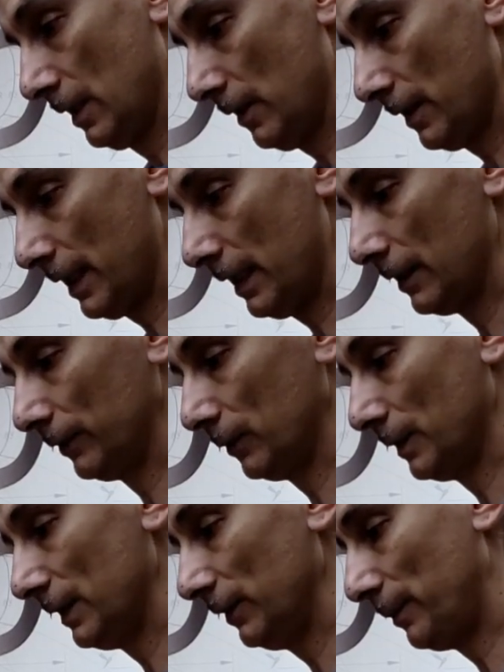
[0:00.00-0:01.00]
Okay,
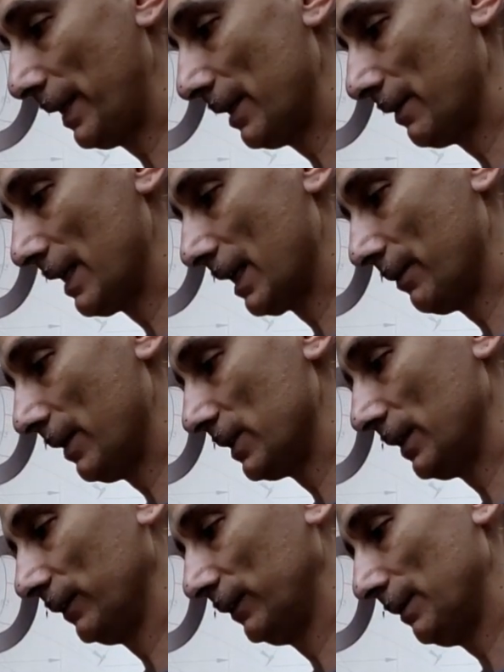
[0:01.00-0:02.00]
so in this bag we got a
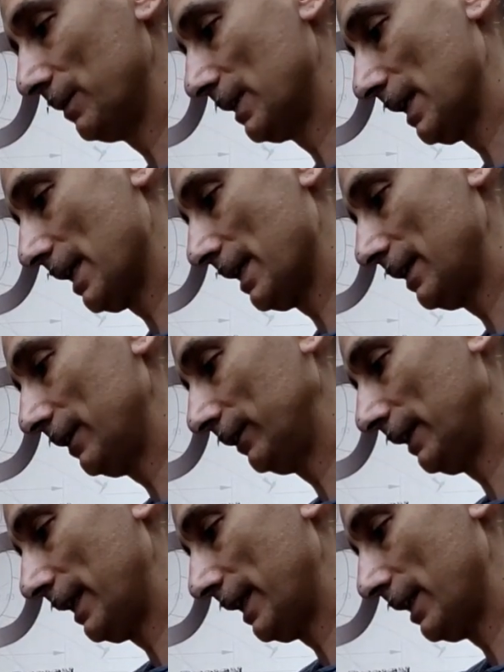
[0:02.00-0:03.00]
bunch of zip
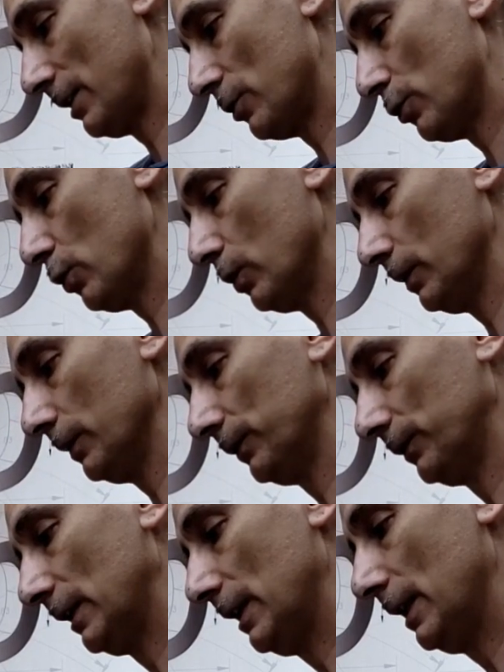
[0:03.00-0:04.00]
ties and
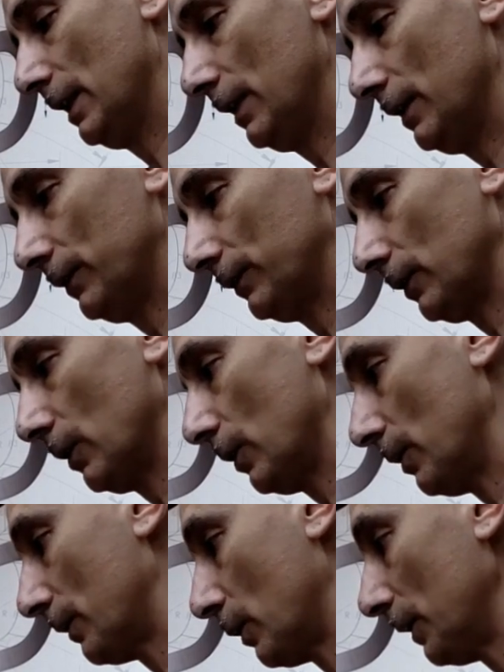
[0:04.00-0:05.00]
tools.
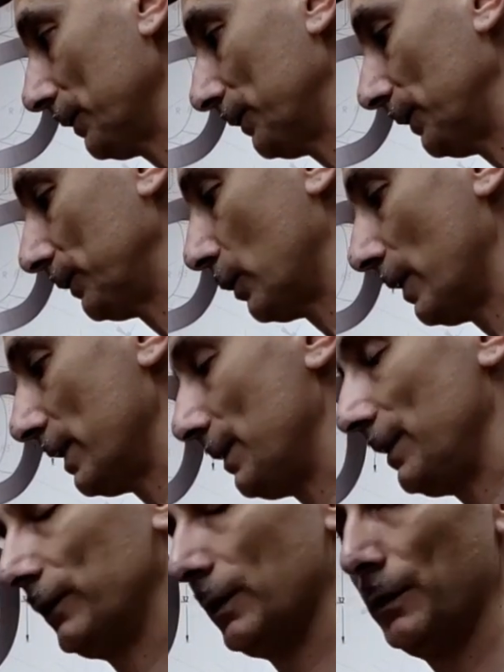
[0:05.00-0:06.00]
So of course there's going to
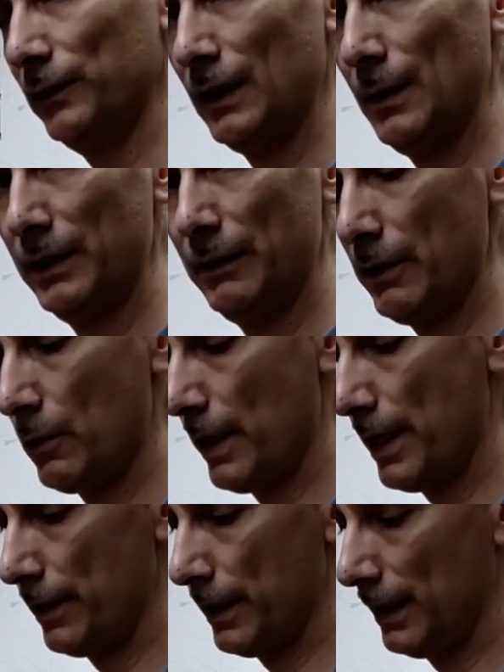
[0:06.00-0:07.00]
be some assembly
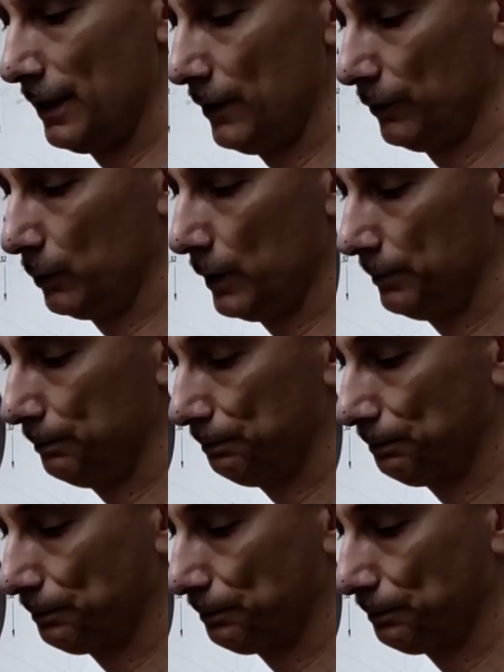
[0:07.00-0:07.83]
required on this one.